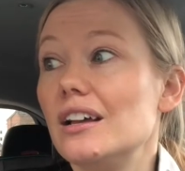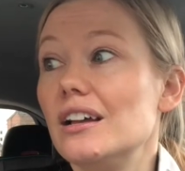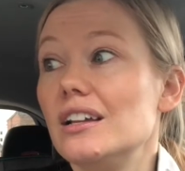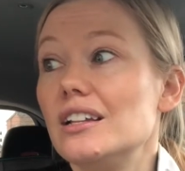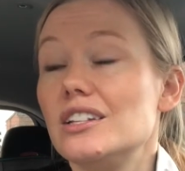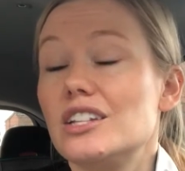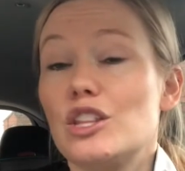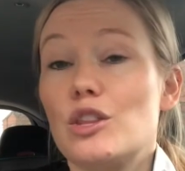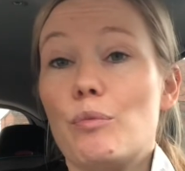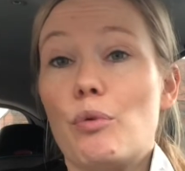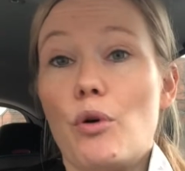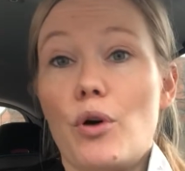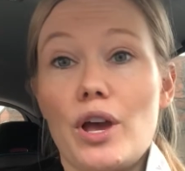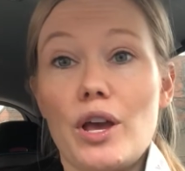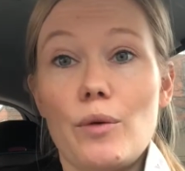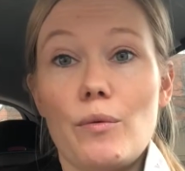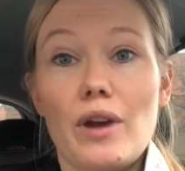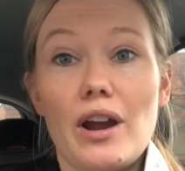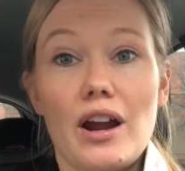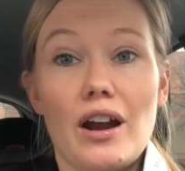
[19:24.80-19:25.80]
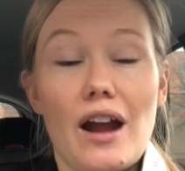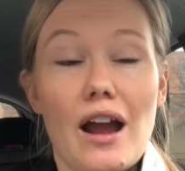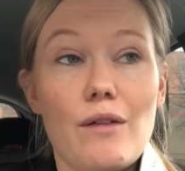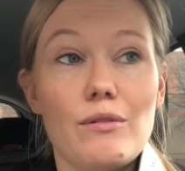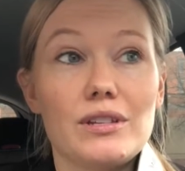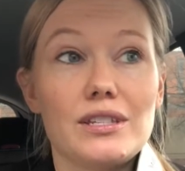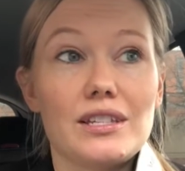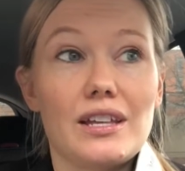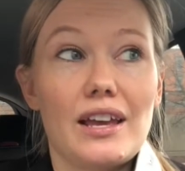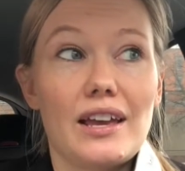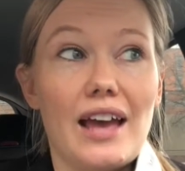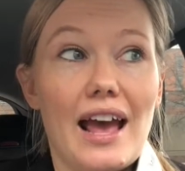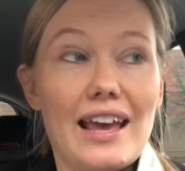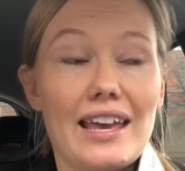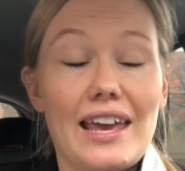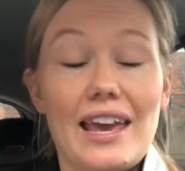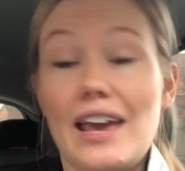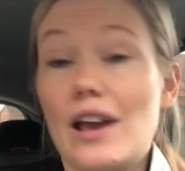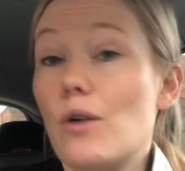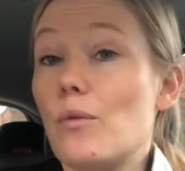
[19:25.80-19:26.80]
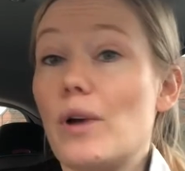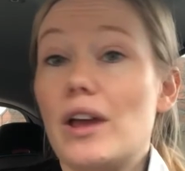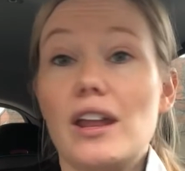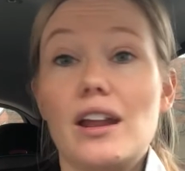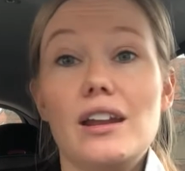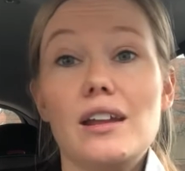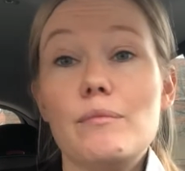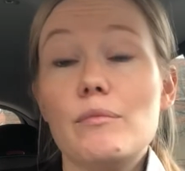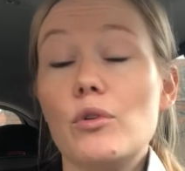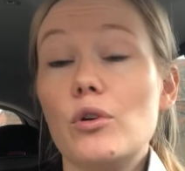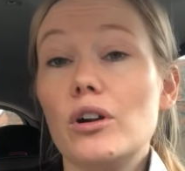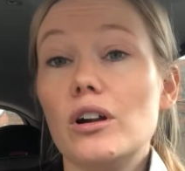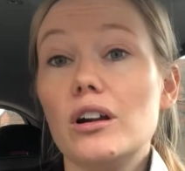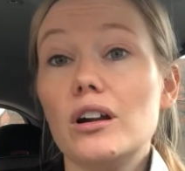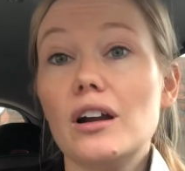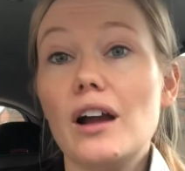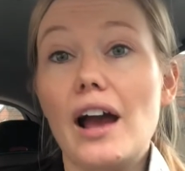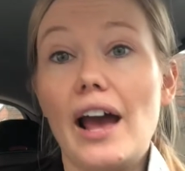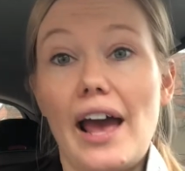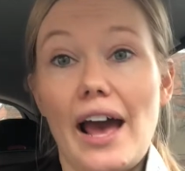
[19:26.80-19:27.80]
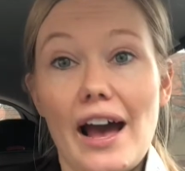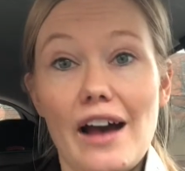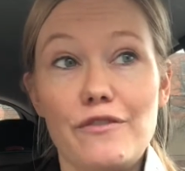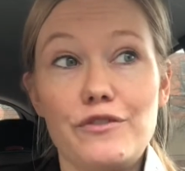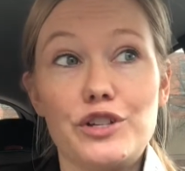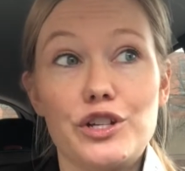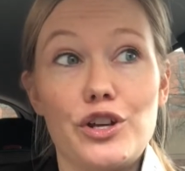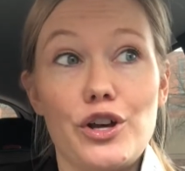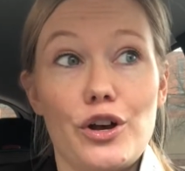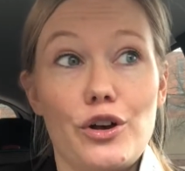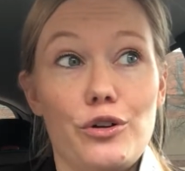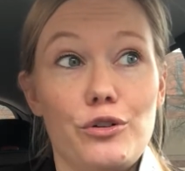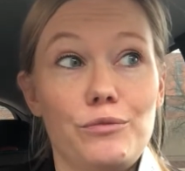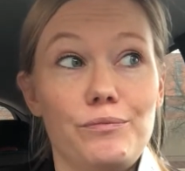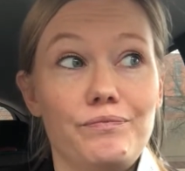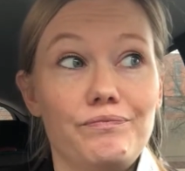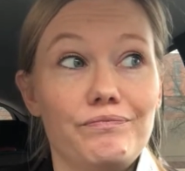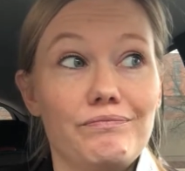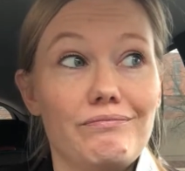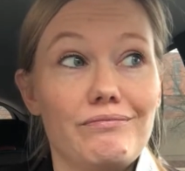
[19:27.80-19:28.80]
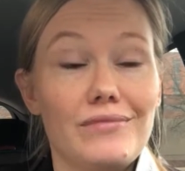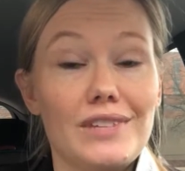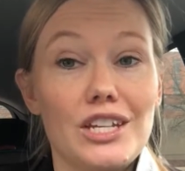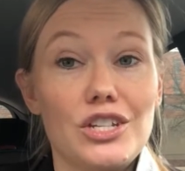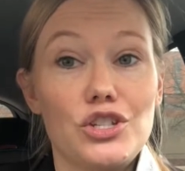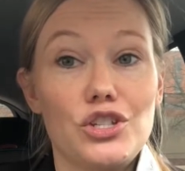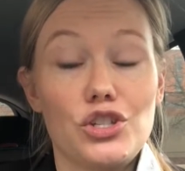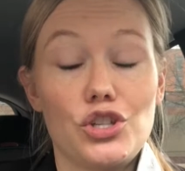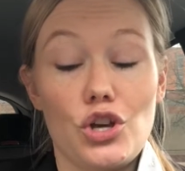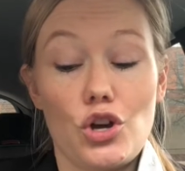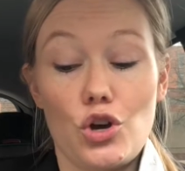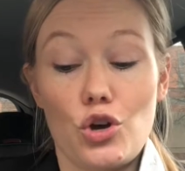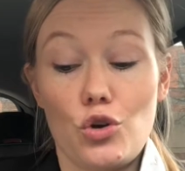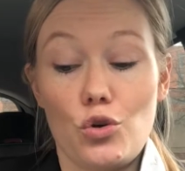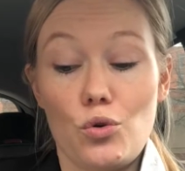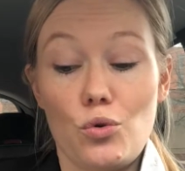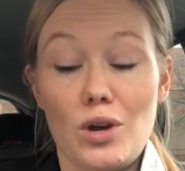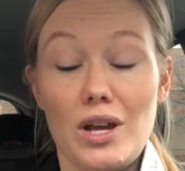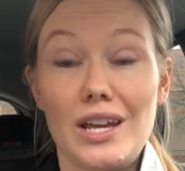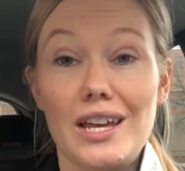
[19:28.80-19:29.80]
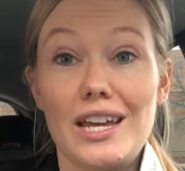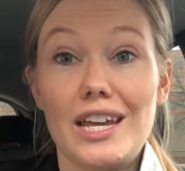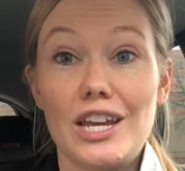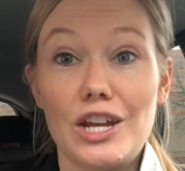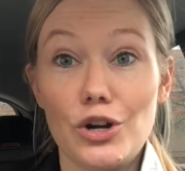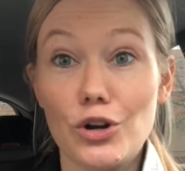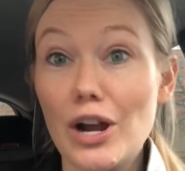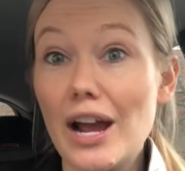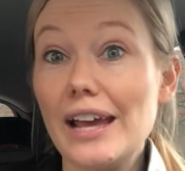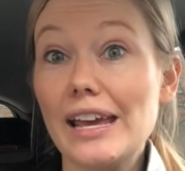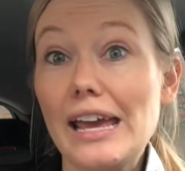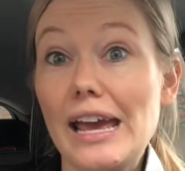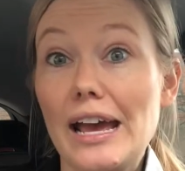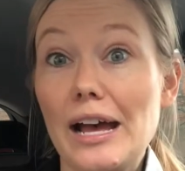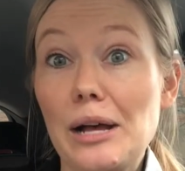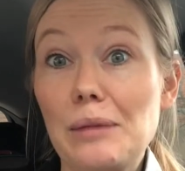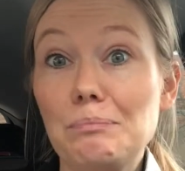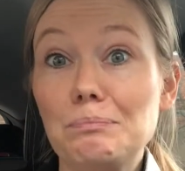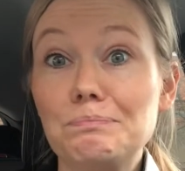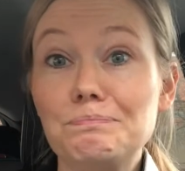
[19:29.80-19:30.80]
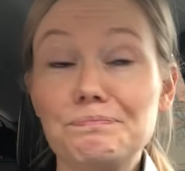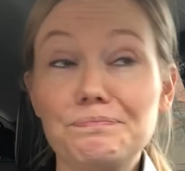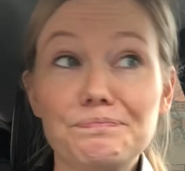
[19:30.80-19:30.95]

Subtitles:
to the point where I was like, I can't wait anymore. I have to go. So here I am.